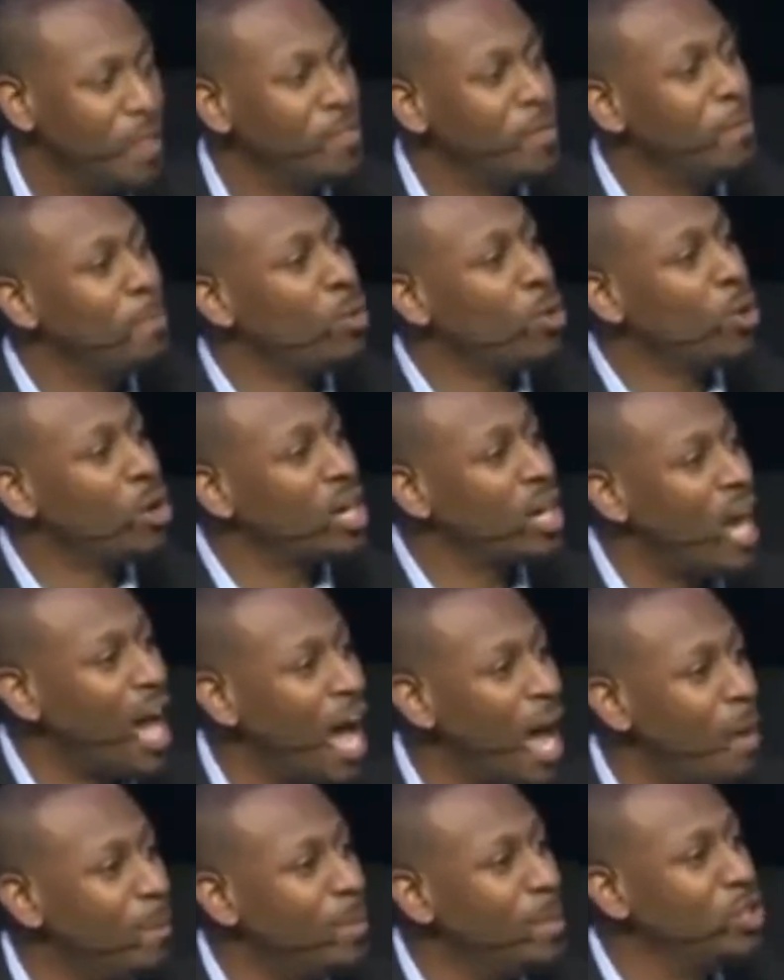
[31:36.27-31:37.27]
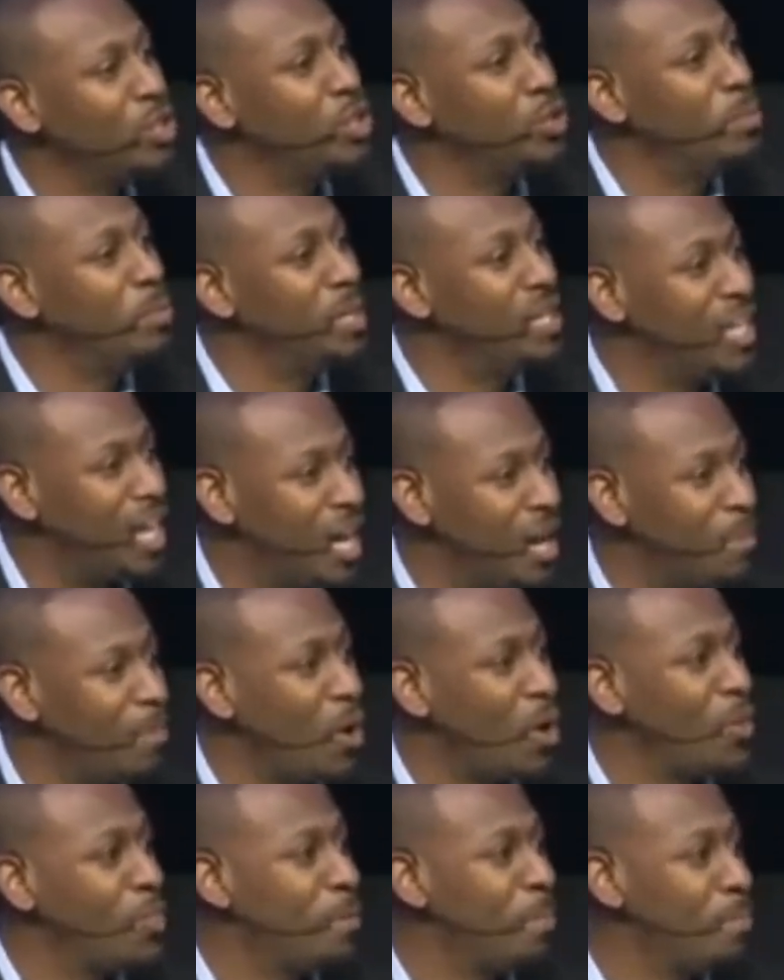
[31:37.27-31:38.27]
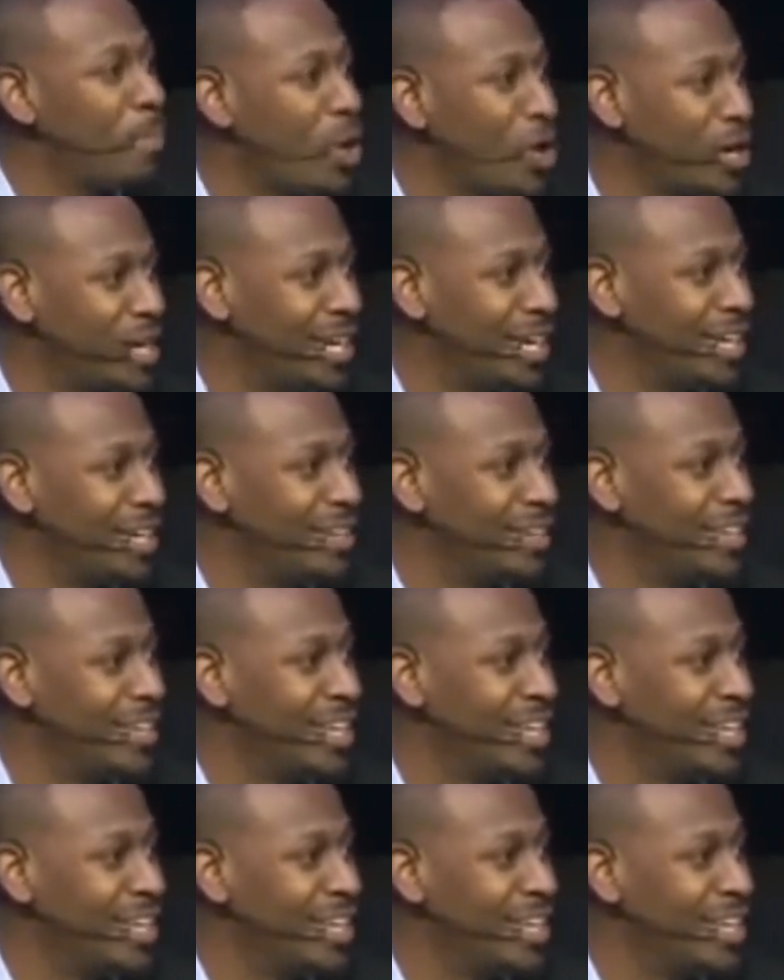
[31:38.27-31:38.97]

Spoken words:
The more common you become on the market,